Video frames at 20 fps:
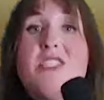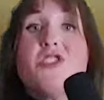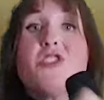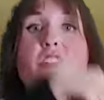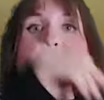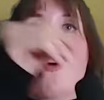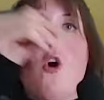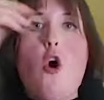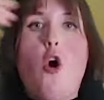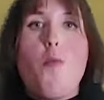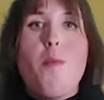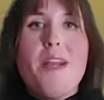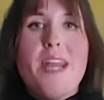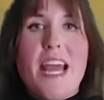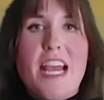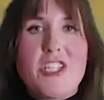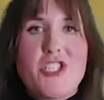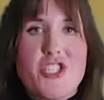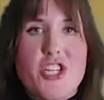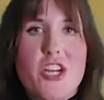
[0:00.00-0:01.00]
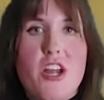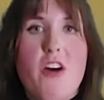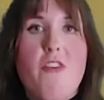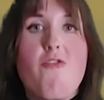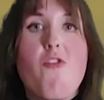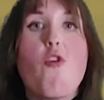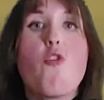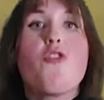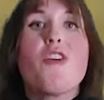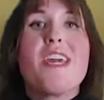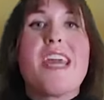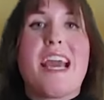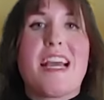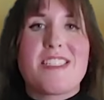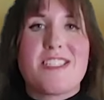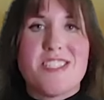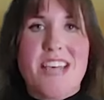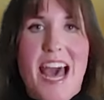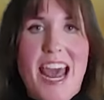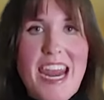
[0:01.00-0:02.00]
is the culmination of all the
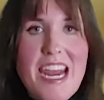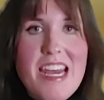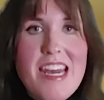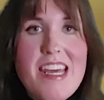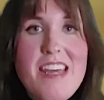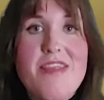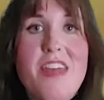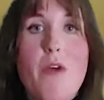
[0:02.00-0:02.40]
anxiety